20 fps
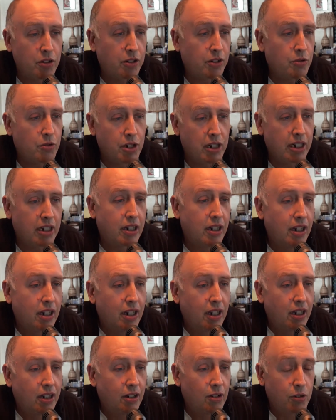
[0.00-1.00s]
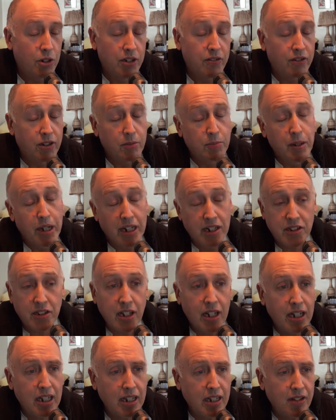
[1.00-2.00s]
earthquake, or even in past
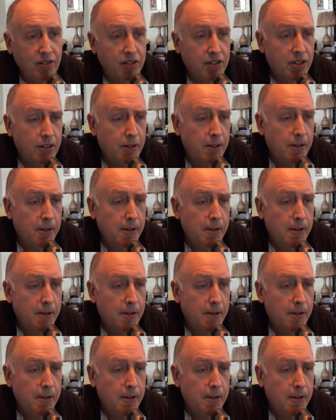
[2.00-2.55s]
lives.